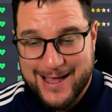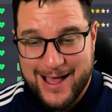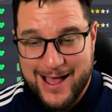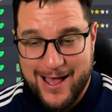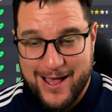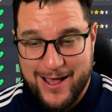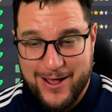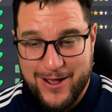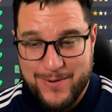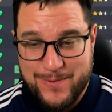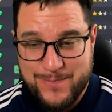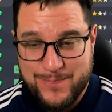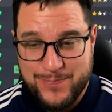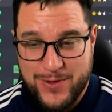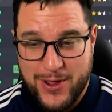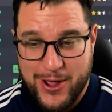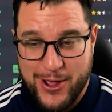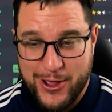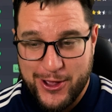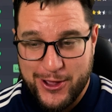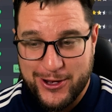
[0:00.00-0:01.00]

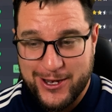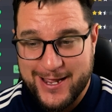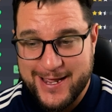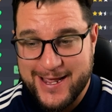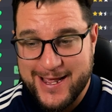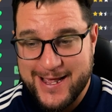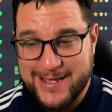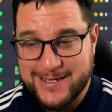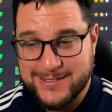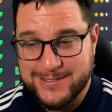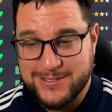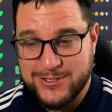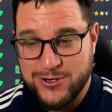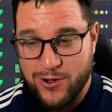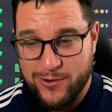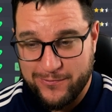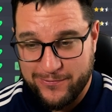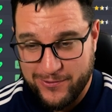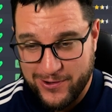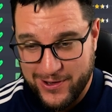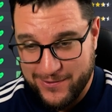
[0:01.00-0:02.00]
Hurtley is
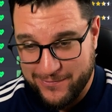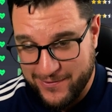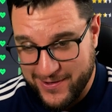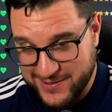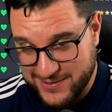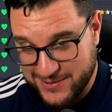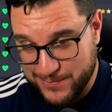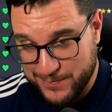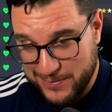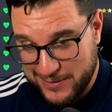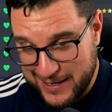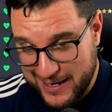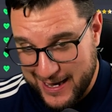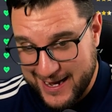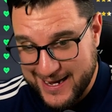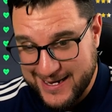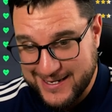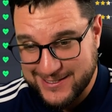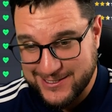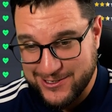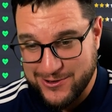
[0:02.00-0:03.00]
not fully fit to
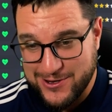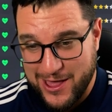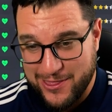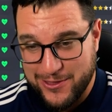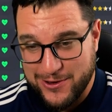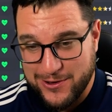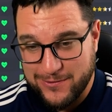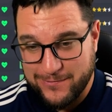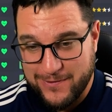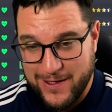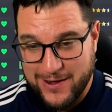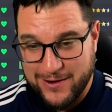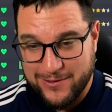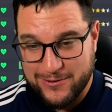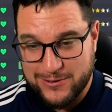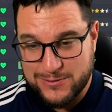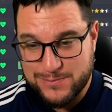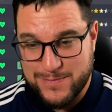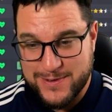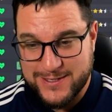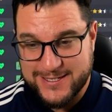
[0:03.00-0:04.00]
play, so another defender
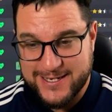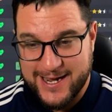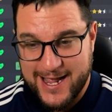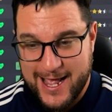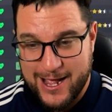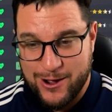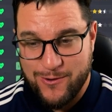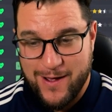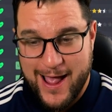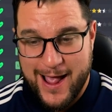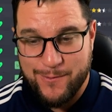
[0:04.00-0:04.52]
that's missing out.